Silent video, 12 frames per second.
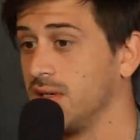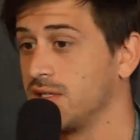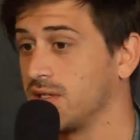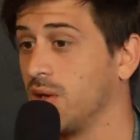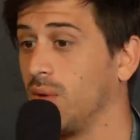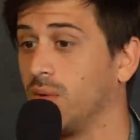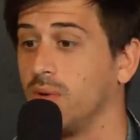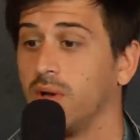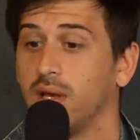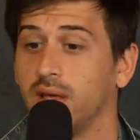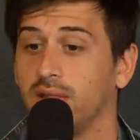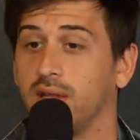so
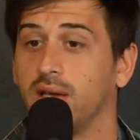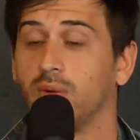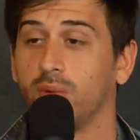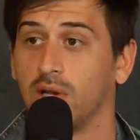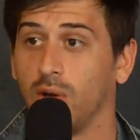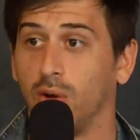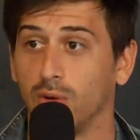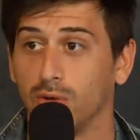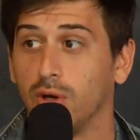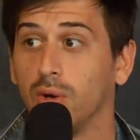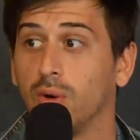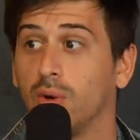they will all
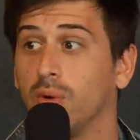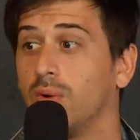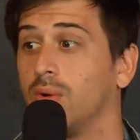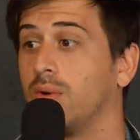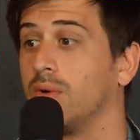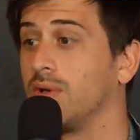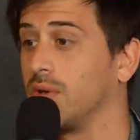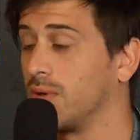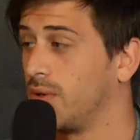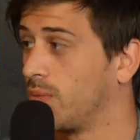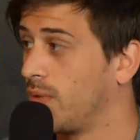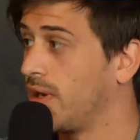know
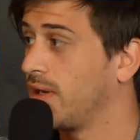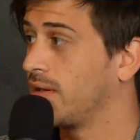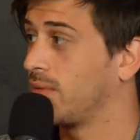your wine.